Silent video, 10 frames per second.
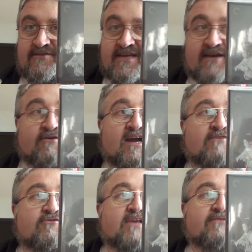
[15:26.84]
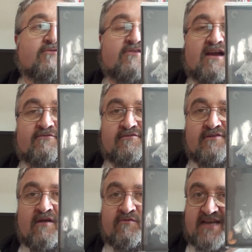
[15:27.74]
You get O'Hara, Life of O'Hara,
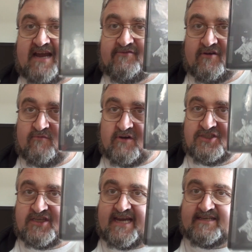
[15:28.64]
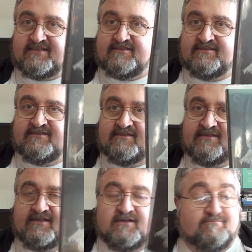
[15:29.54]
which I have not watched yet,
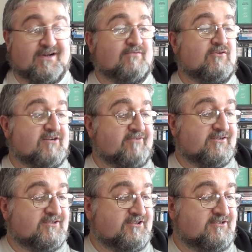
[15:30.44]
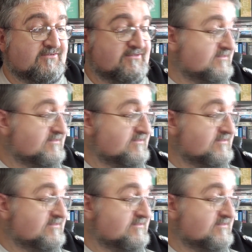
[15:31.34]
but I will get around to.